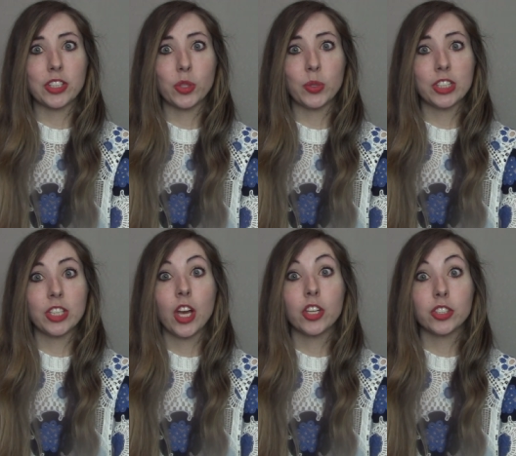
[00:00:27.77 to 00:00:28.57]
to
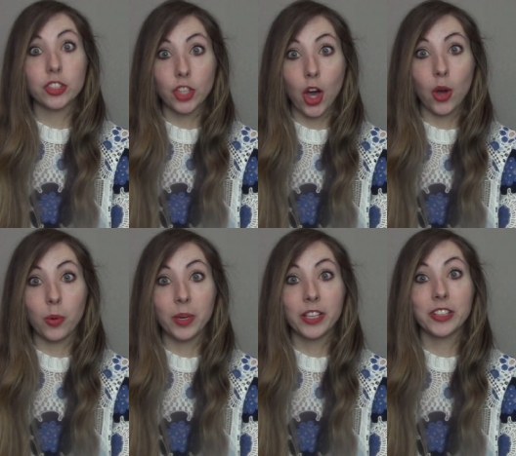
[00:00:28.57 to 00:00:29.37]
was
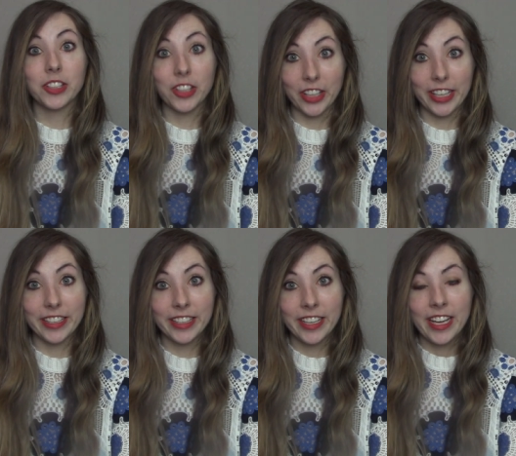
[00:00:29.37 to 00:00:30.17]
so good.